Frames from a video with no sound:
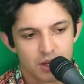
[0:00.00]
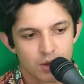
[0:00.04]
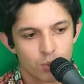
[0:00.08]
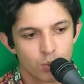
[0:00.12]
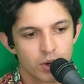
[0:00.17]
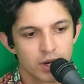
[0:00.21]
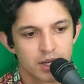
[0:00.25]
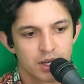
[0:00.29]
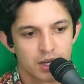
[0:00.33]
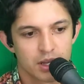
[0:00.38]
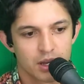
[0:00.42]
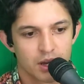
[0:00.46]

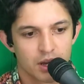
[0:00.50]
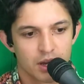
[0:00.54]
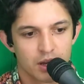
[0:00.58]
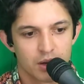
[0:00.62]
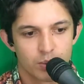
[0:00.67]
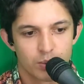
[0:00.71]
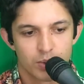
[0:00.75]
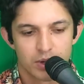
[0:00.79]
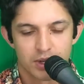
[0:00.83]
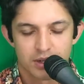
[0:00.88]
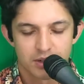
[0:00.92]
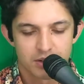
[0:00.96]
What
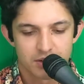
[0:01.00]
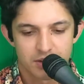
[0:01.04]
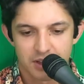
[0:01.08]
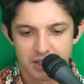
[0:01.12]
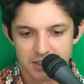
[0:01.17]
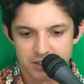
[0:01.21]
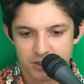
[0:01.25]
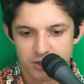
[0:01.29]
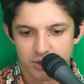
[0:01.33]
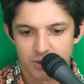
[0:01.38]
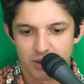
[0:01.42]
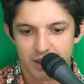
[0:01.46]

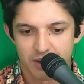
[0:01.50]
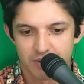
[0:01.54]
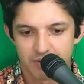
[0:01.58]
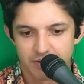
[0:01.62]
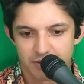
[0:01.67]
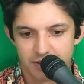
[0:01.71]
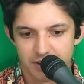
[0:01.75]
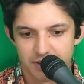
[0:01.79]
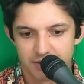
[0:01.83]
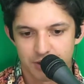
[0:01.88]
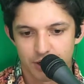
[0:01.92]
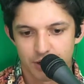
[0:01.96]
things do you have
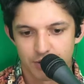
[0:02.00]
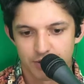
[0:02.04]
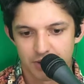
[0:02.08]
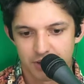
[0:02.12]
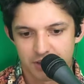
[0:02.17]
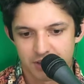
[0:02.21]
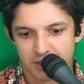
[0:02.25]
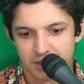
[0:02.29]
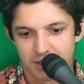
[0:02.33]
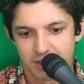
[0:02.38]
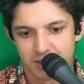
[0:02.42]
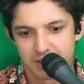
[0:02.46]
left over
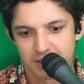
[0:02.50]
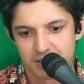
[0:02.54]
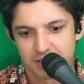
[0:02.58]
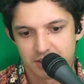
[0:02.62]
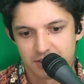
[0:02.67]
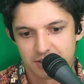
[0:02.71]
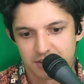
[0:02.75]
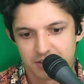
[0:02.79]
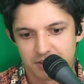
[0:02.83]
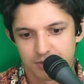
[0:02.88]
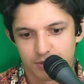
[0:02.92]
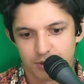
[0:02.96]
to
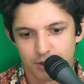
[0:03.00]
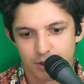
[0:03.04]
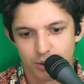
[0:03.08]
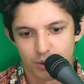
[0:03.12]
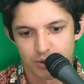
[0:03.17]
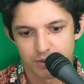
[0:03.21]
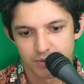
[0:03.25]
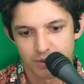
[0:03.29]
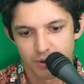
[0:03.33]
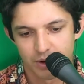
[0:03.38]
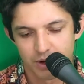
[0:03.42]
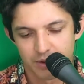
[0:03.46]

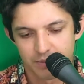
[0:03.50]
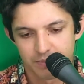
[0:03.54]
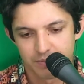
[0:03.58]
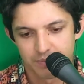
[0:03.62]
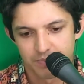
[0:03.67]
record for it?